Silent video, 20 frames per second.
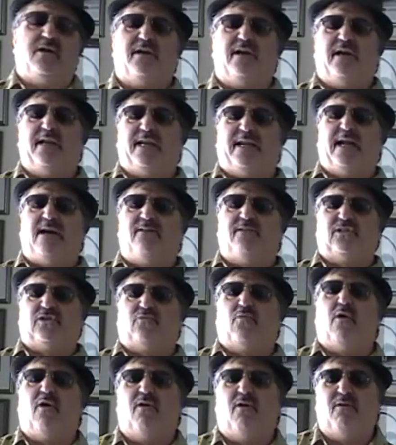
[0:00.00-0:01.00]
you going to kill the
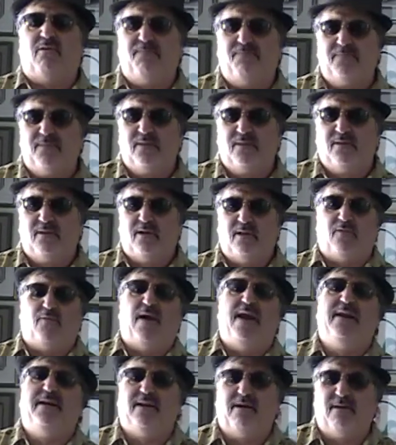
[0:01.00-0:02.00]
squirrel or the
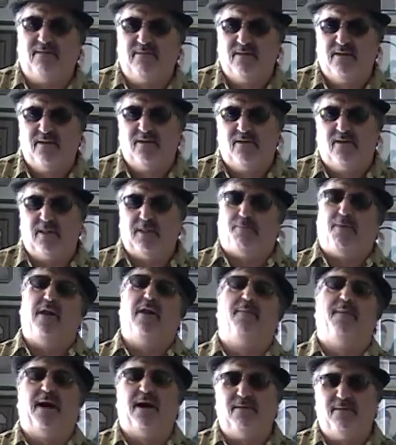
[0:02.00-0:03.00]
reindeer or the
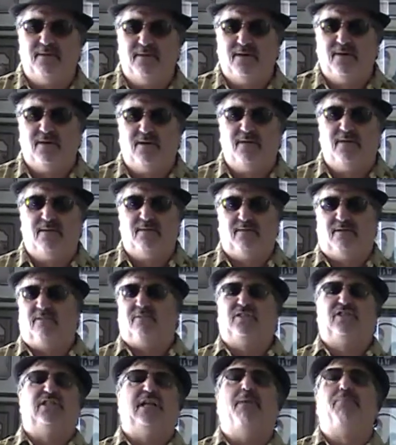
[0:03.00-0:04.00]
polar bear or
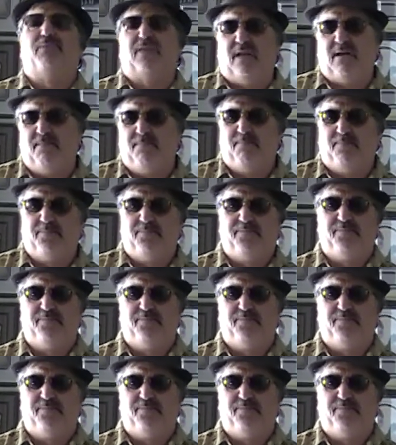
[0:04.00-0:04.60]
something?